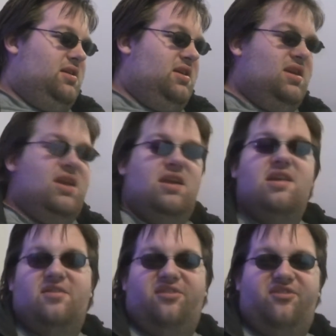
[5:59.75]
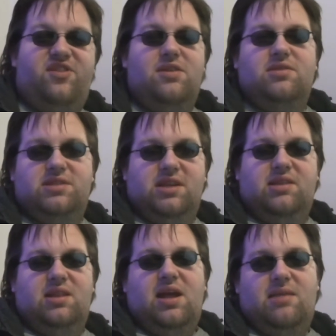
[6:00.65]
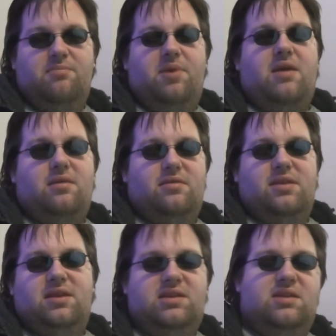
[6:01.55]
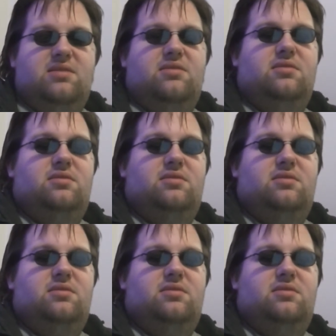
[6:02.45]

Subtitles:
it feels a lot better than it did.